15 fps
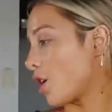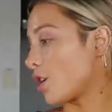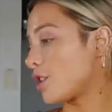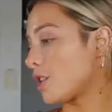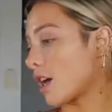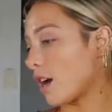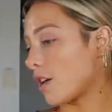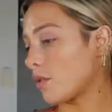are
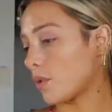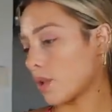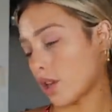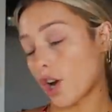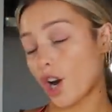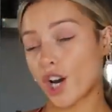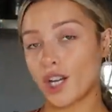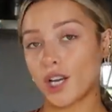done with
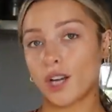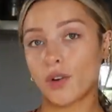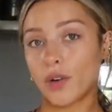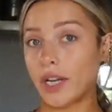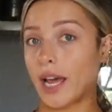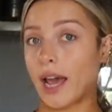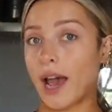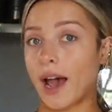cardio
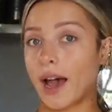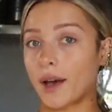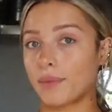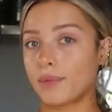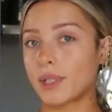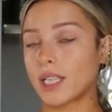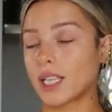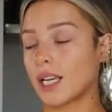and
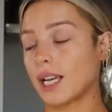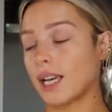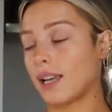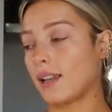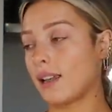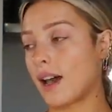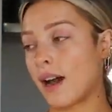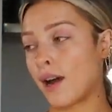abs
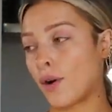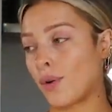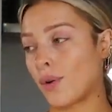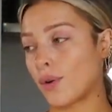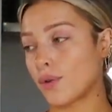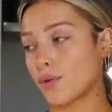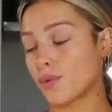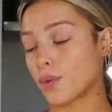and
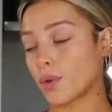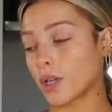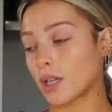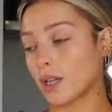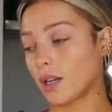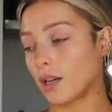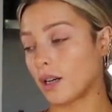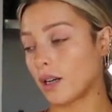now we're
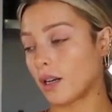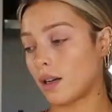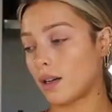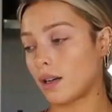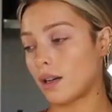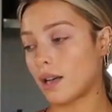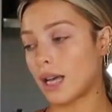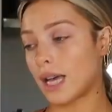gonna
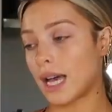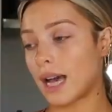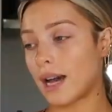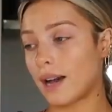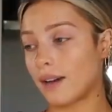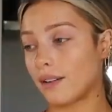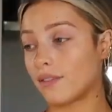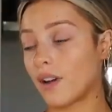
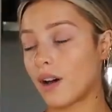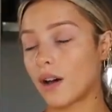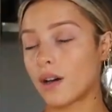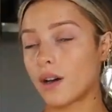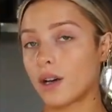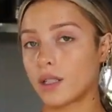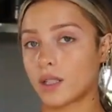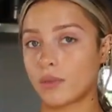have
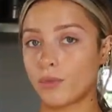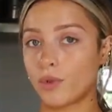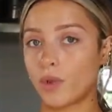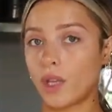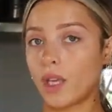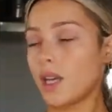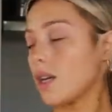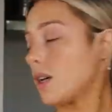a
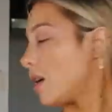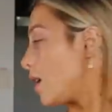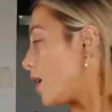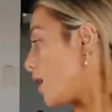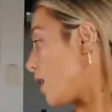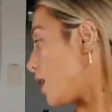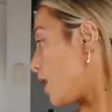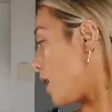smoothie
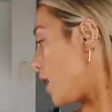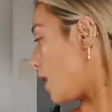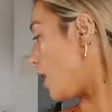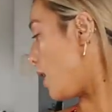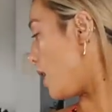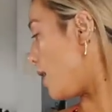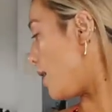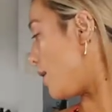
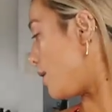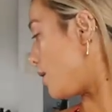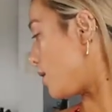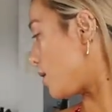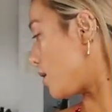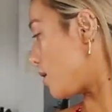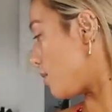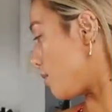and
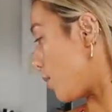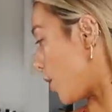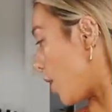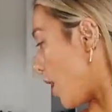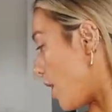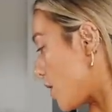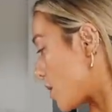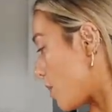put
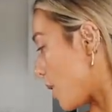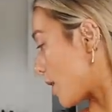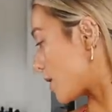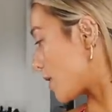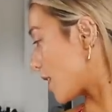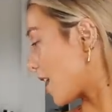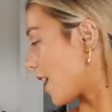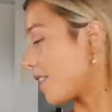our house
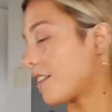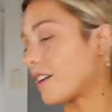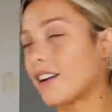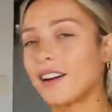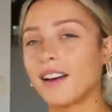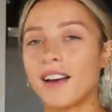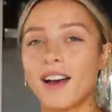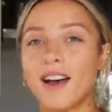back
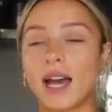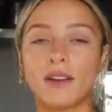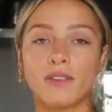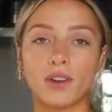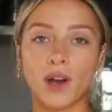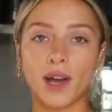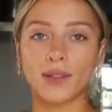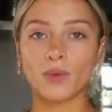together. And if
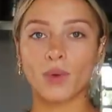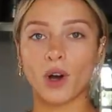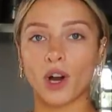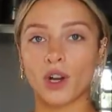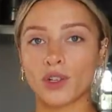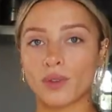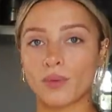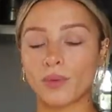you guys want
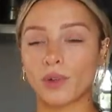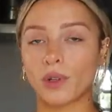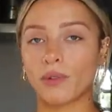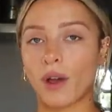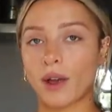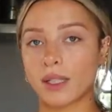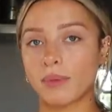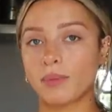our smoothie
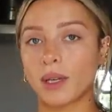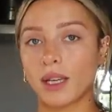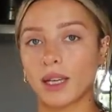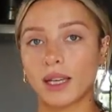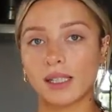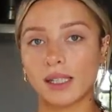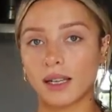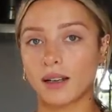recipe,
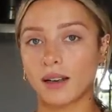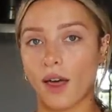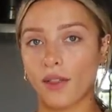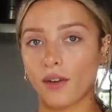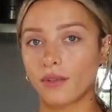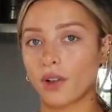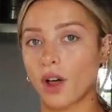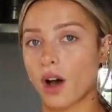it's in
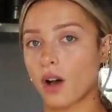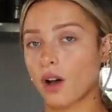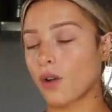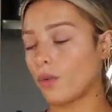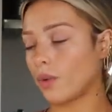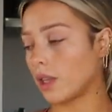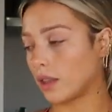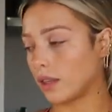another
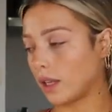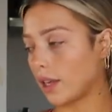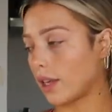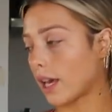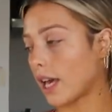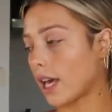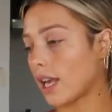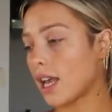vlog, we can link
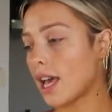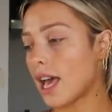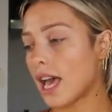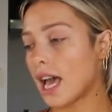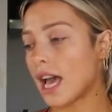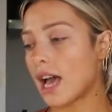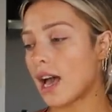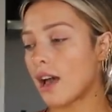it.
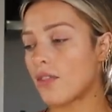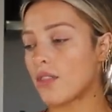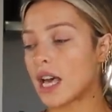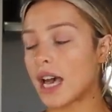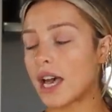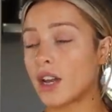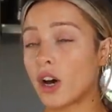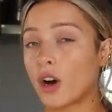And
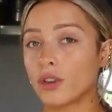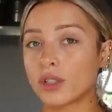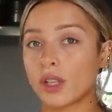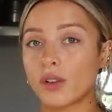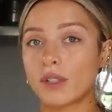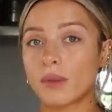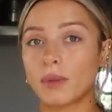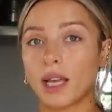then
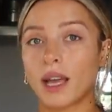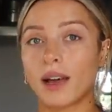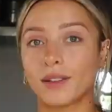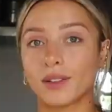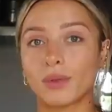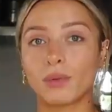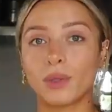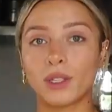also something
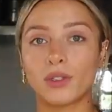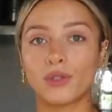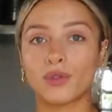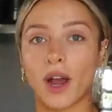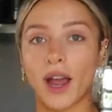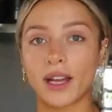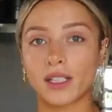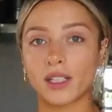else we
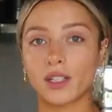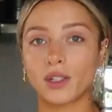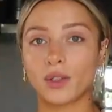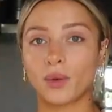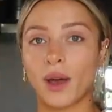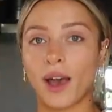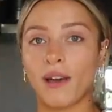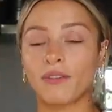try to
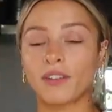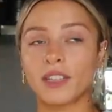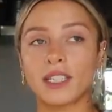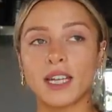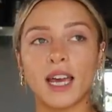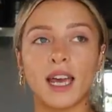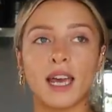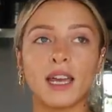do every
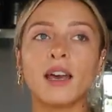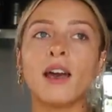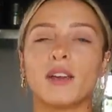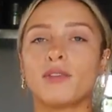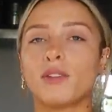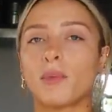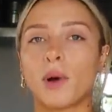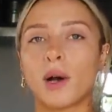day,
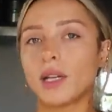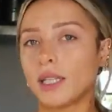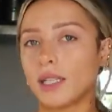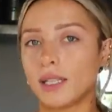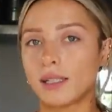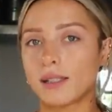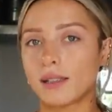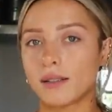if your body
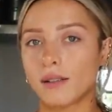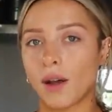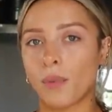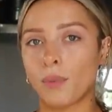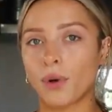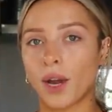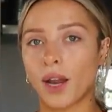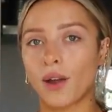needs a
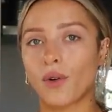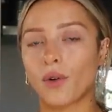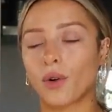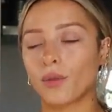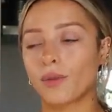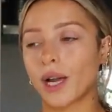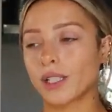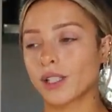break
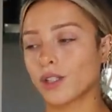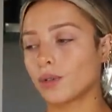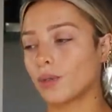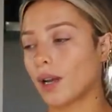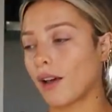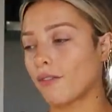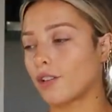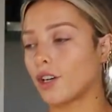or rest or
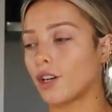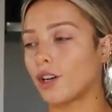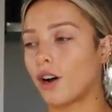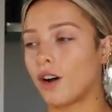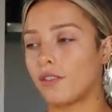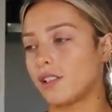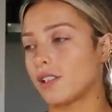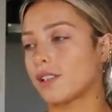
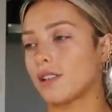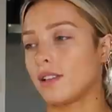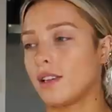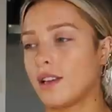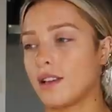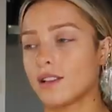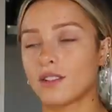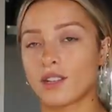whatever,
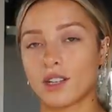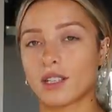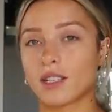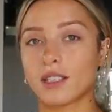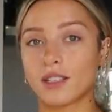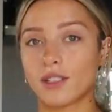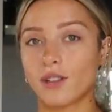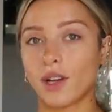obviously just
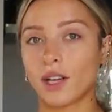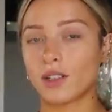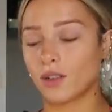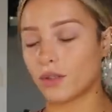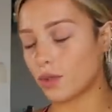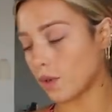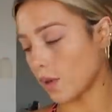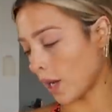listen to it and
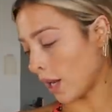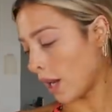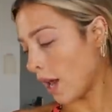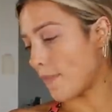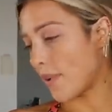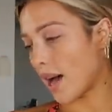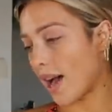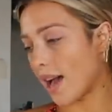don't do it.
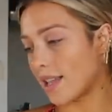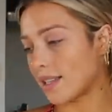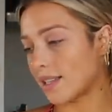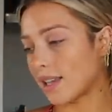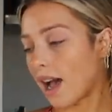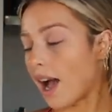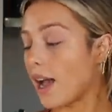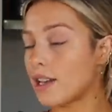
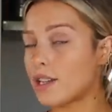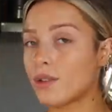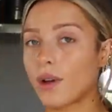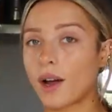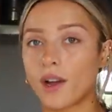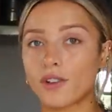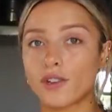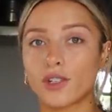But I do
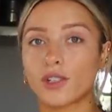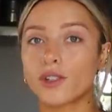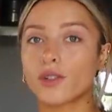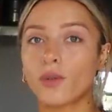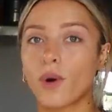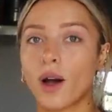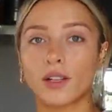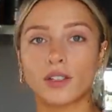100
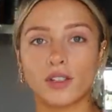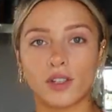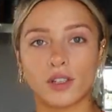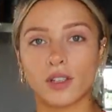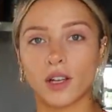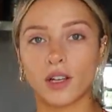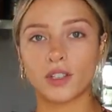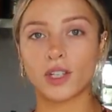squats,
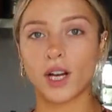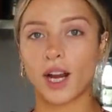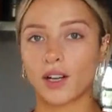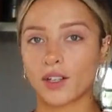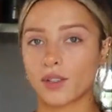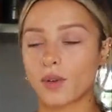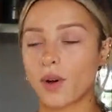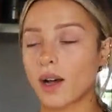just 100
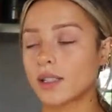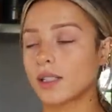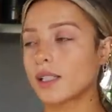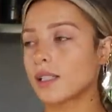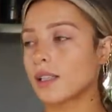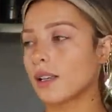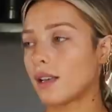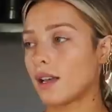air
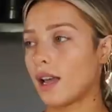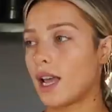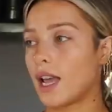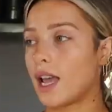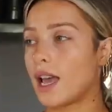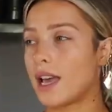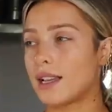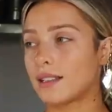squats,
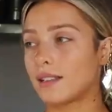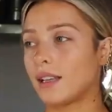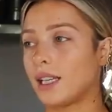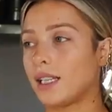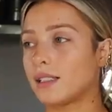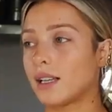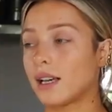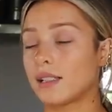and
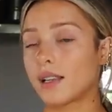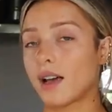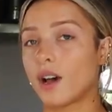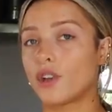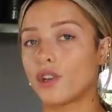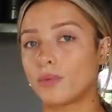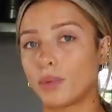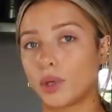Clayton does
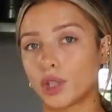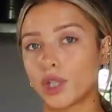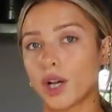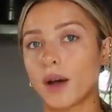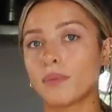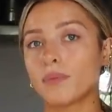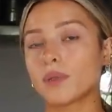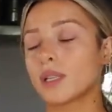100
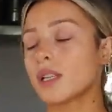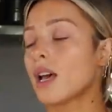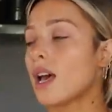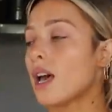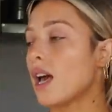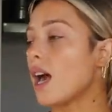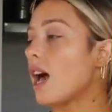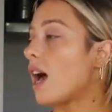push-ups
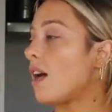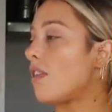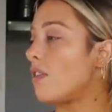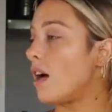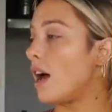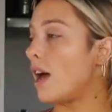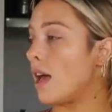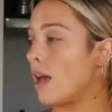and
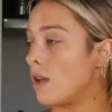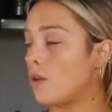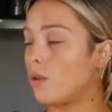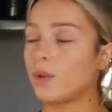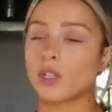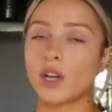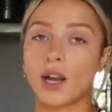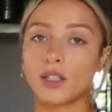
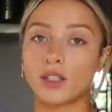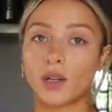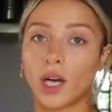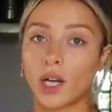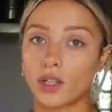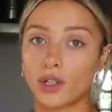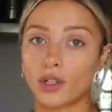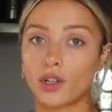then we try to do
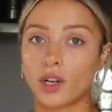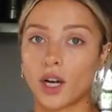100